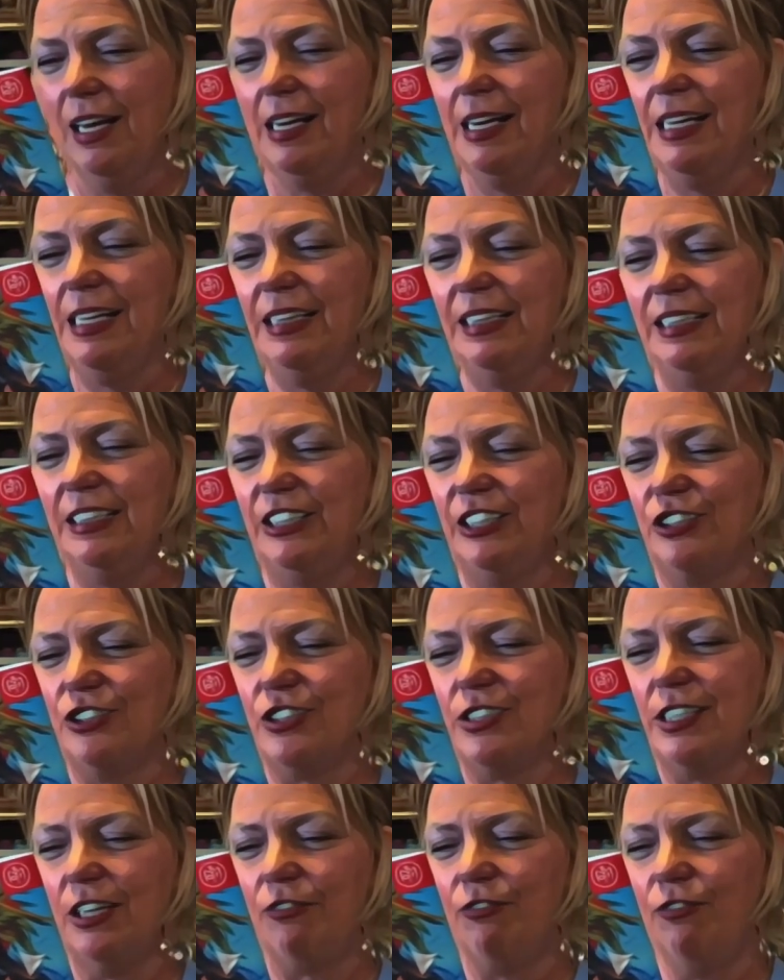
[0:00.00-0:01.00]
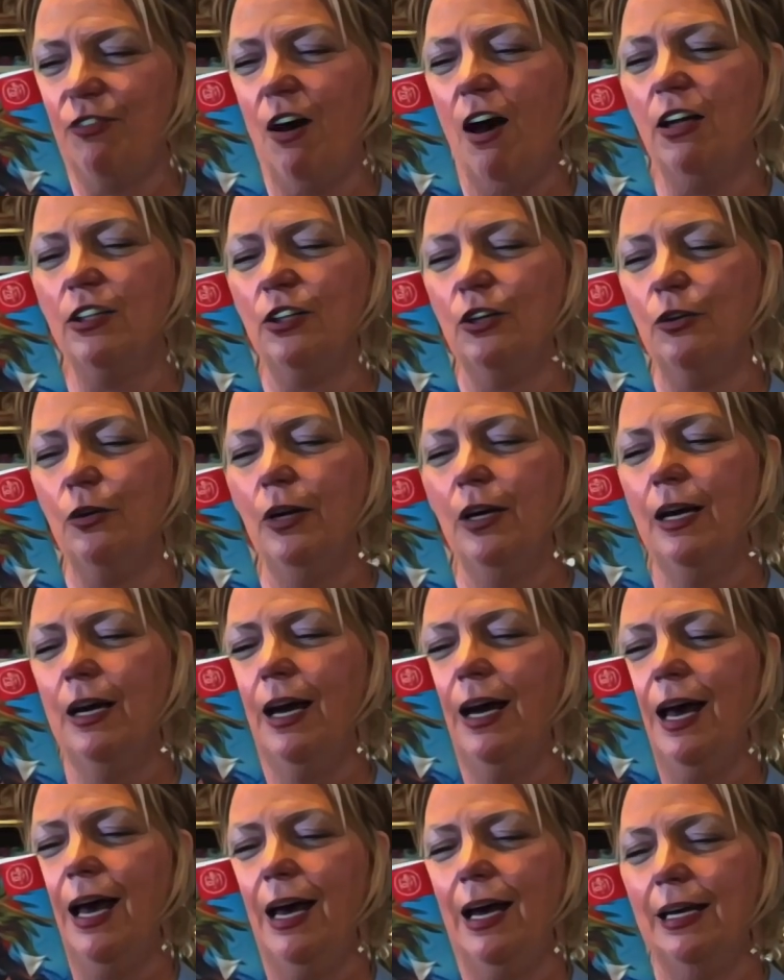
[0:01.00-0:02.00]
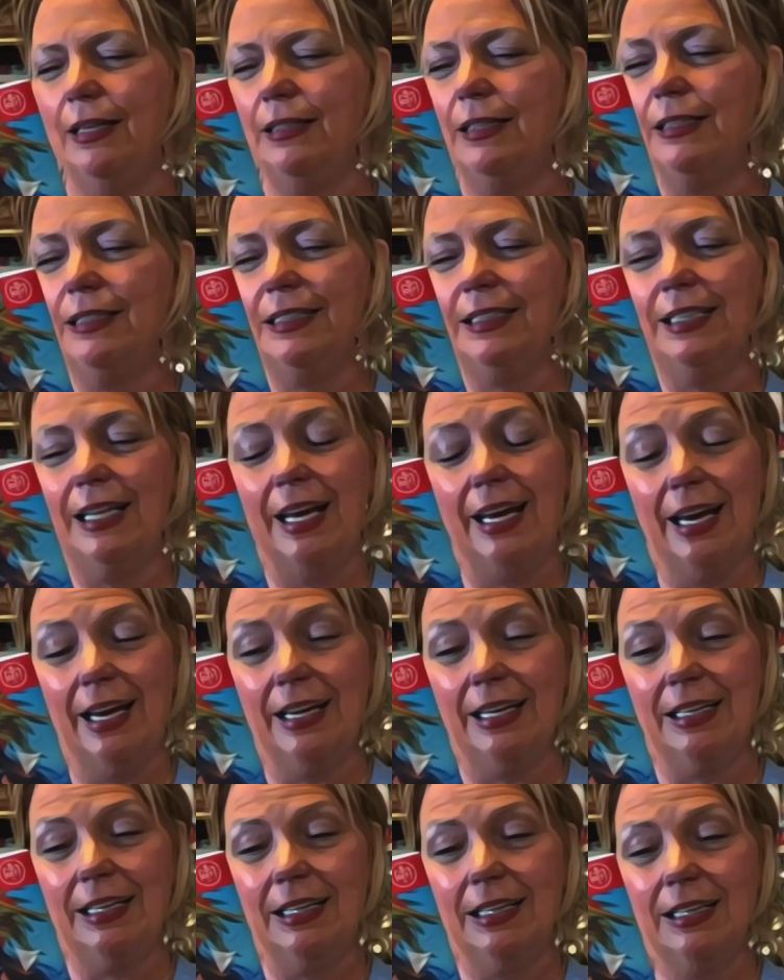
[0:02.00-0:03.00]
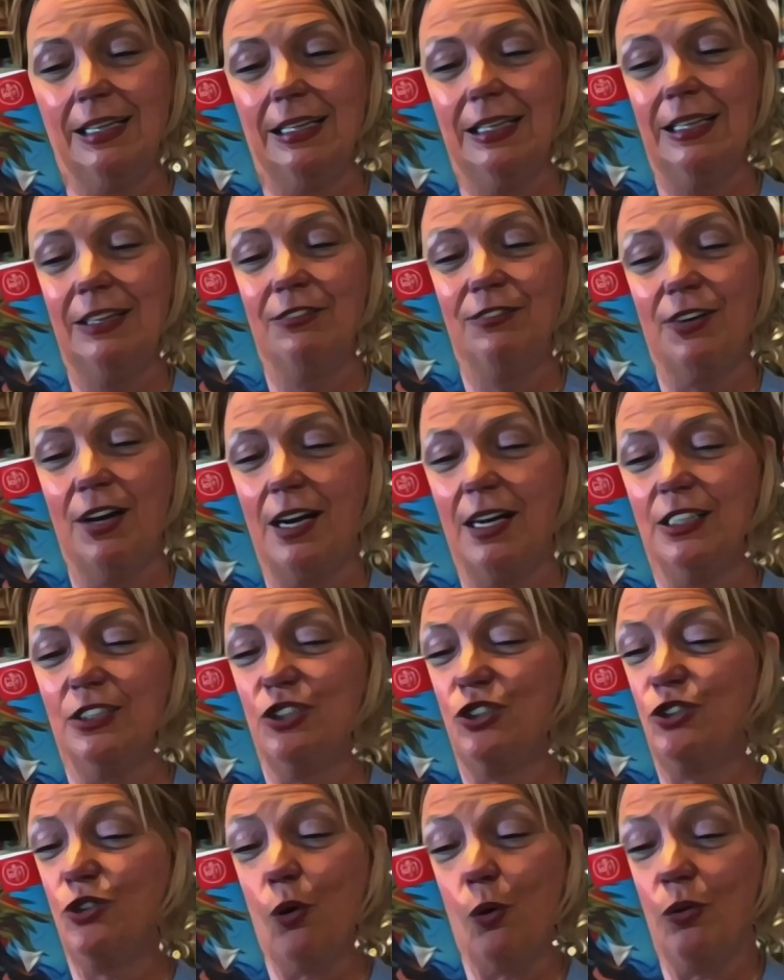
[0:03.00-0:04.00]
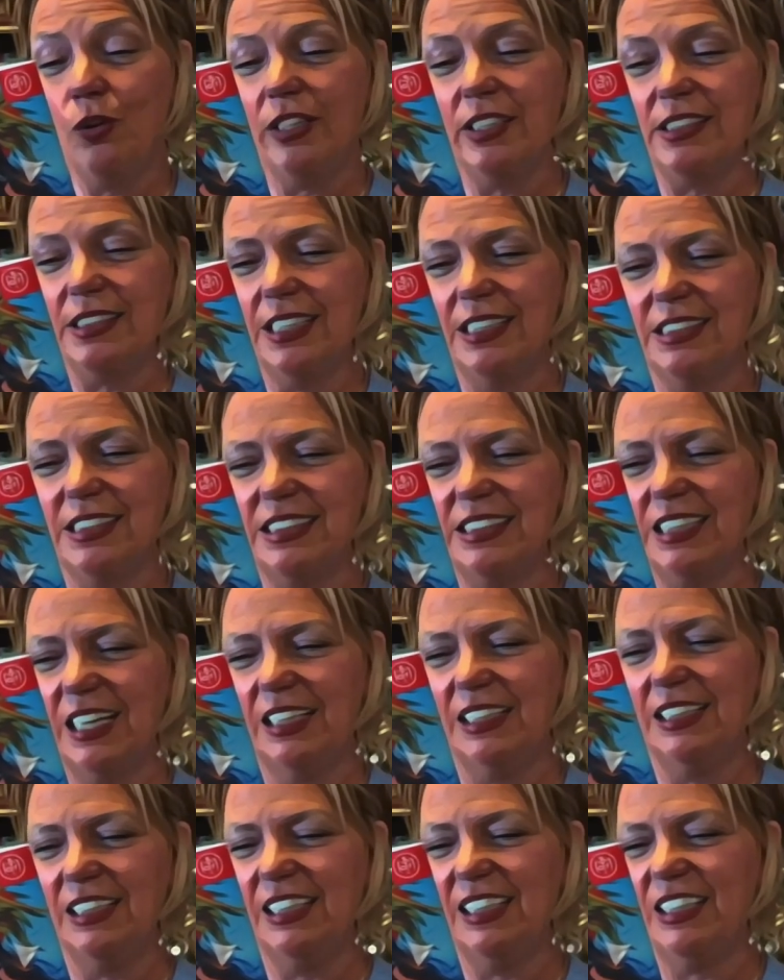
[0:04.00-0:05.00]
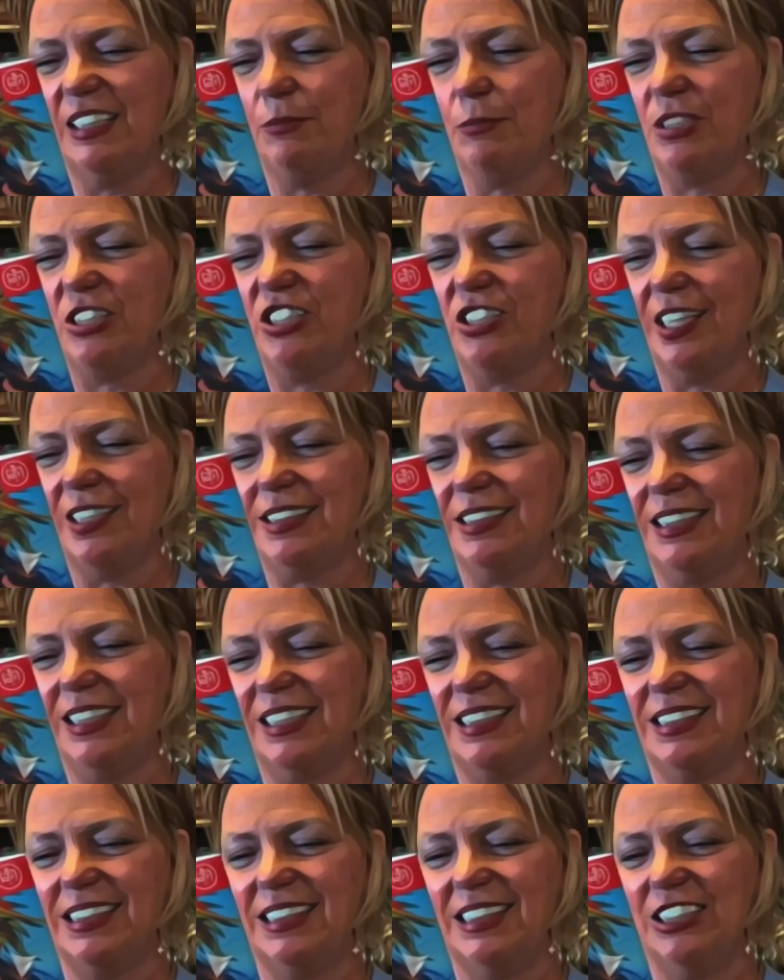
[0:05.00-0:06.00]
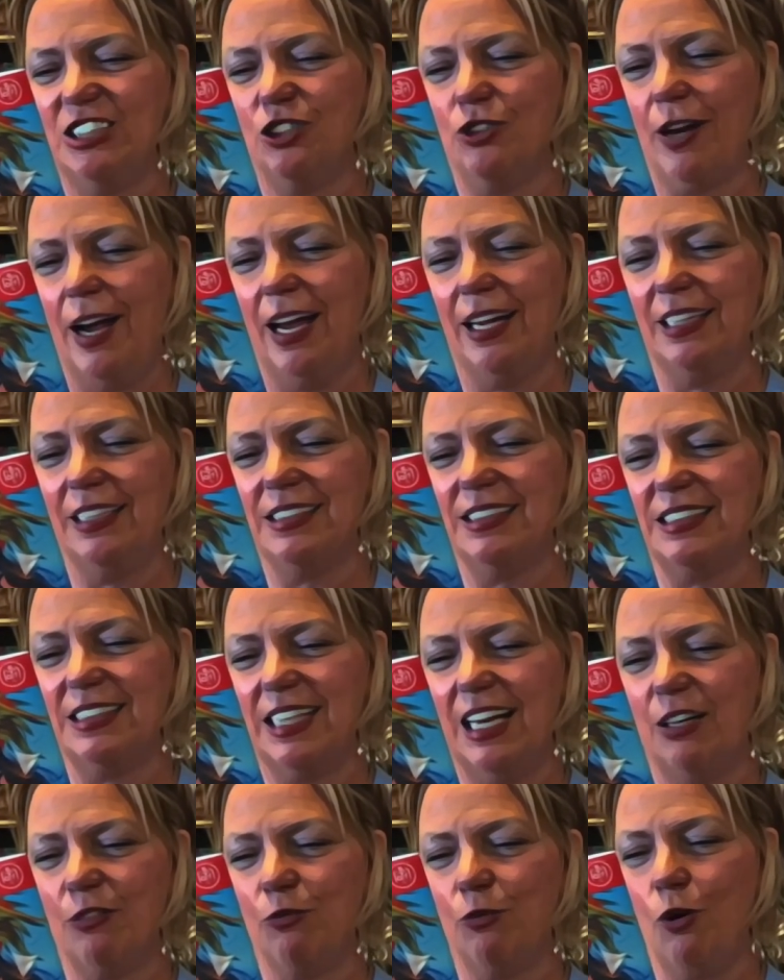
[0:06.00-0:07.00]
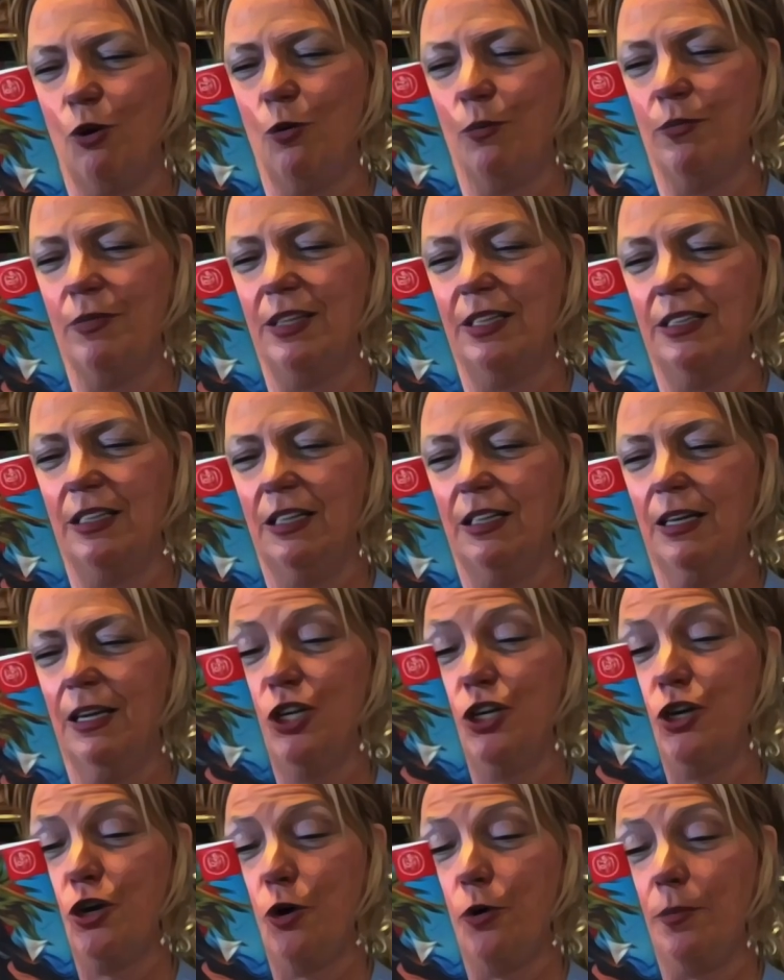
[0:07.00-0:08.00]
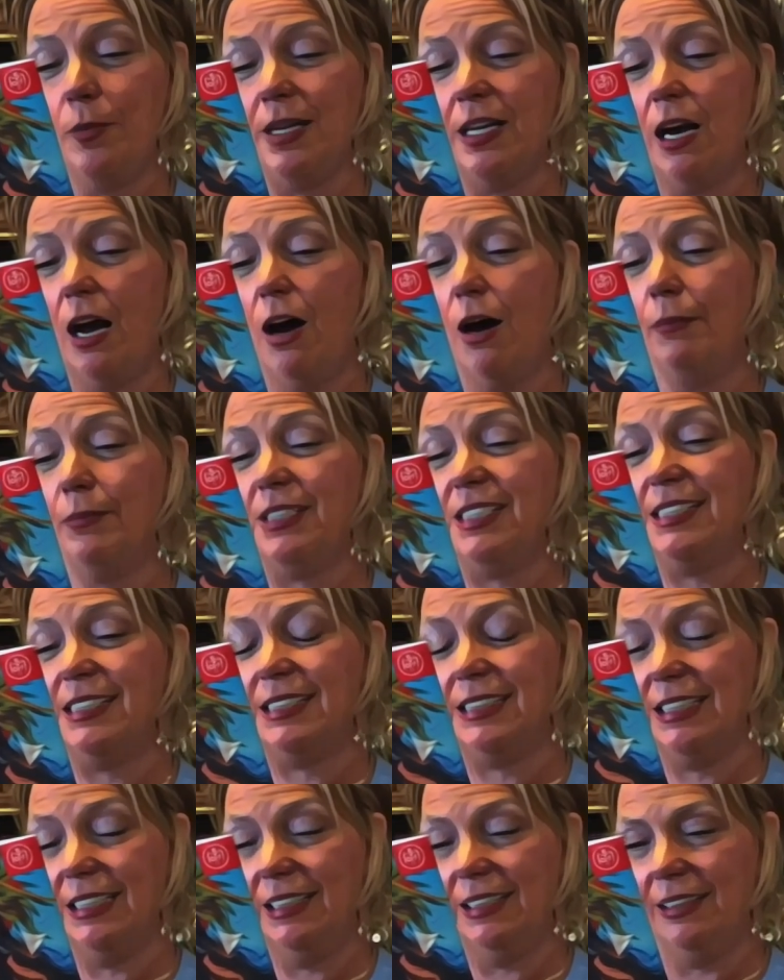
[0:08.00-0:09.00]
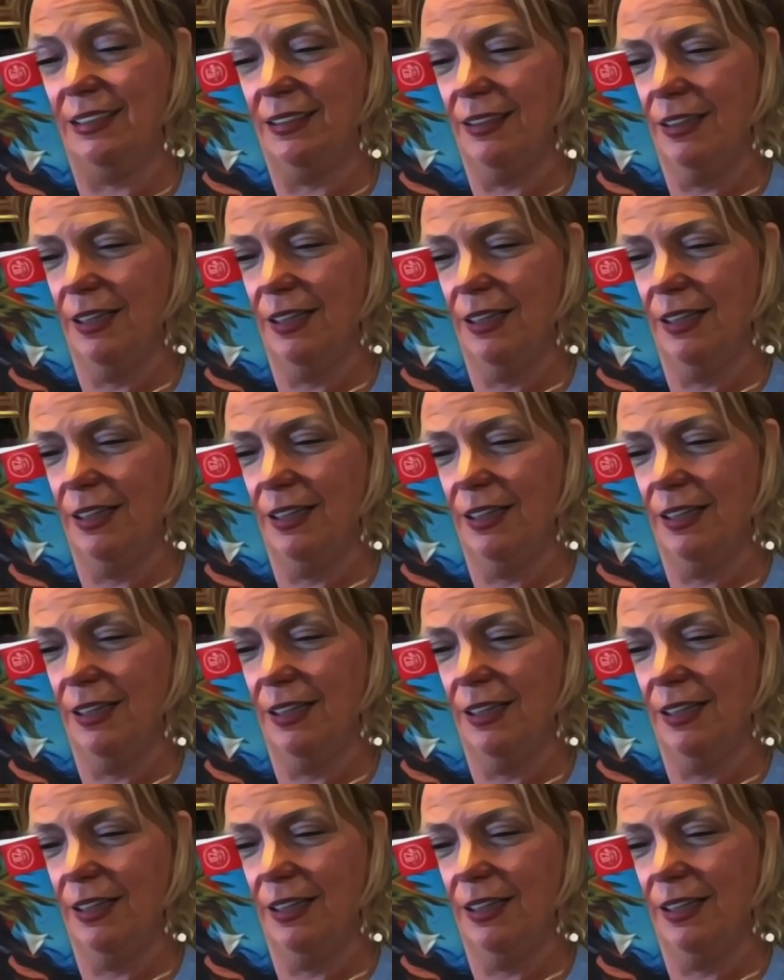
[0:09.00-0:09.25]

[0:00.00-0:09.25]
In the years that follow, Hannah finds solace in studying the majestic sea dragons that roam the Nominami Sea